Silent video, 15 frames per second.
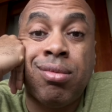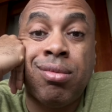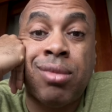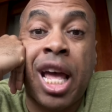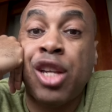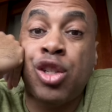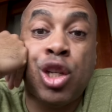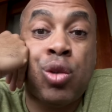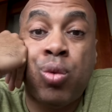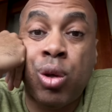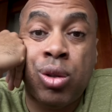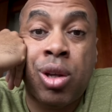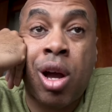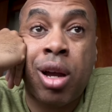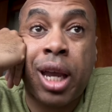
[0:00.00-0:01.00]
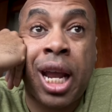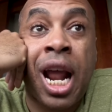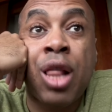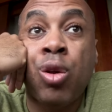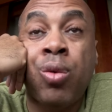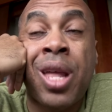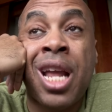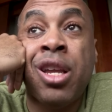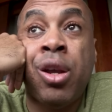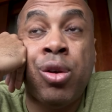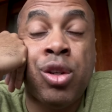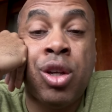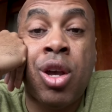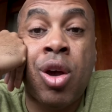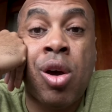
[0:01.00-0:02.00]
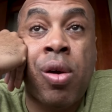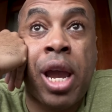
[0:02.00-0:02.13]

That's just real talk. And I learned that years ago.